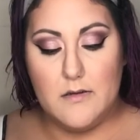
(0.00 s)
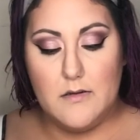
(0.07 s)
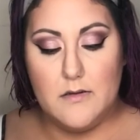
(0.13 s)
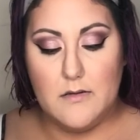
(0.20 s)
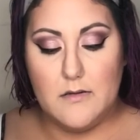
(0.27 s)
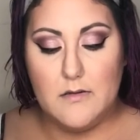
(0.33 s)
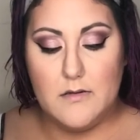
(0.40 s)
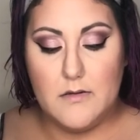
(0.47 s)

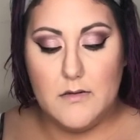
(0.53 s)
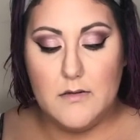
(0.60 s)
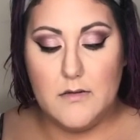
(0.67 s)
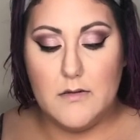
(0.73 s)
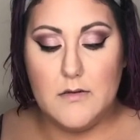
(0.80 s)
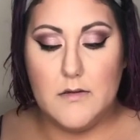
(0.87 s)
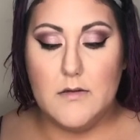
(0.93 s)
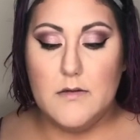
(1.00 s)

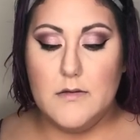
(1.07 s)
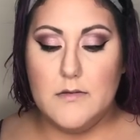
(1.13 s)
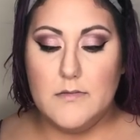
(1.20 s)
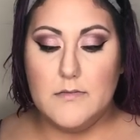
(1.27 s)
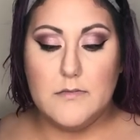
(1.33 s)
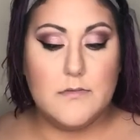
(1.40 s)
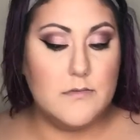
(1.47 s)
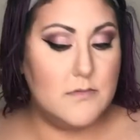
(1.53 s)

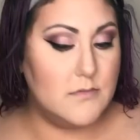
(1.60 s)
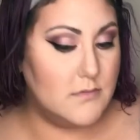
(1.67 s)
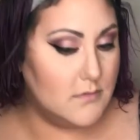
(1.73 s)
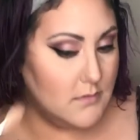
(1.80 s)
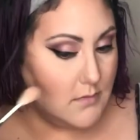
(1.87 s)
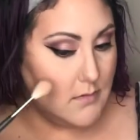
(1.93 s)
Nobody speaks.